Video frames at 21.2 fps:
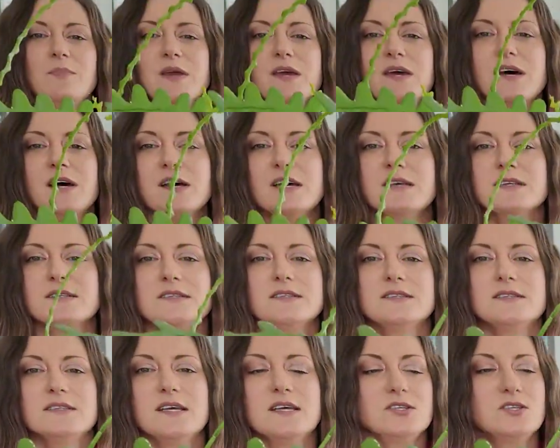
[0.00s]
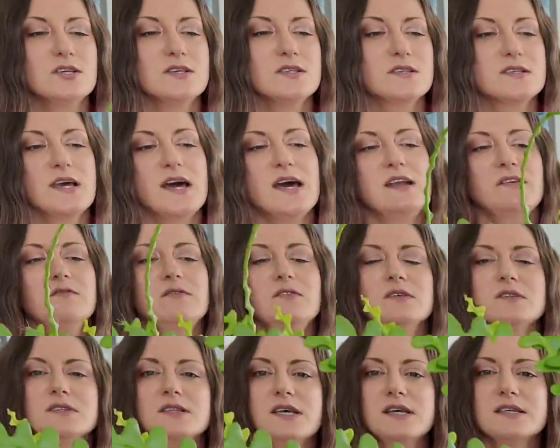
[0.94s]
because it just kind of
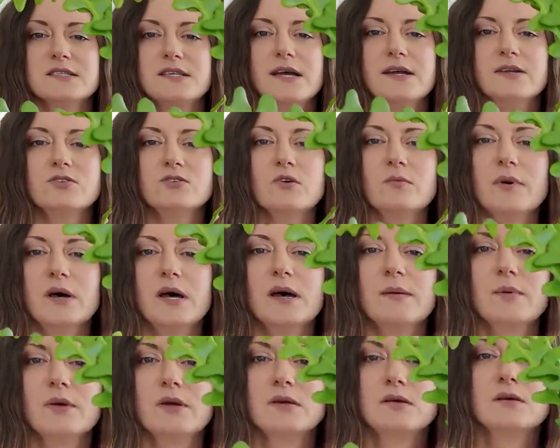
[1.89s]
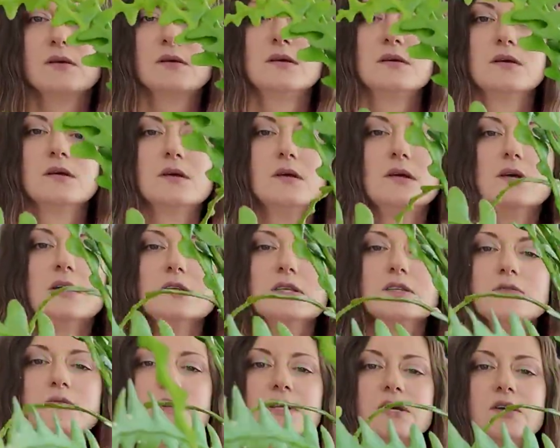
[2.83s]
looks like Sideshow Bob.
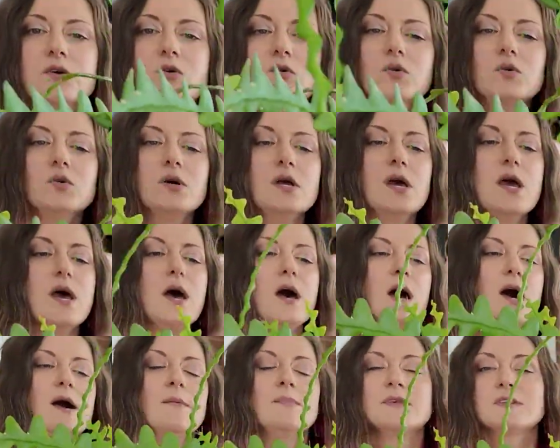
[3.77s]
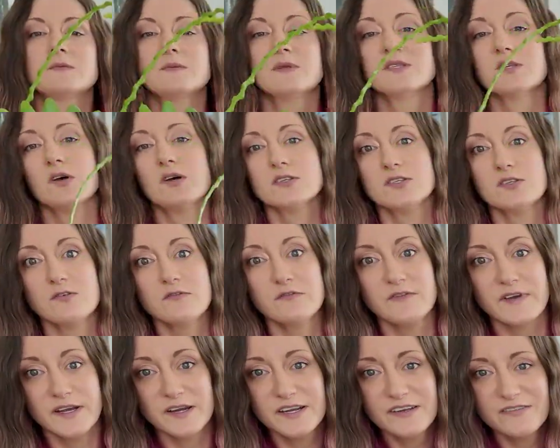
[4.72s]
It's really cool. This one's also
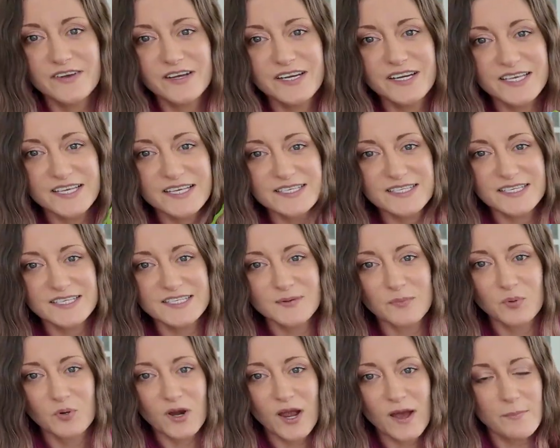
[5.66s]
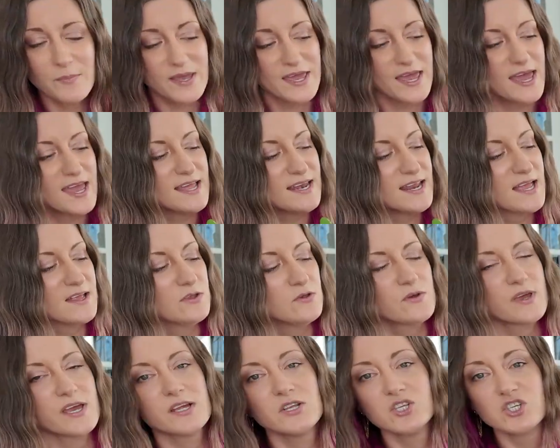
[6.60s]
very, very easy to propagate, and
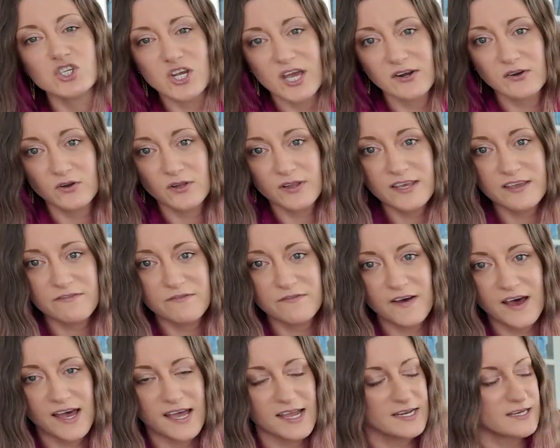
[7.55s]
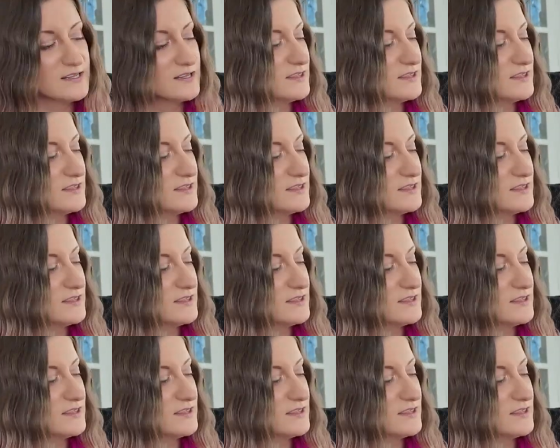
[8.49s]
you can generally find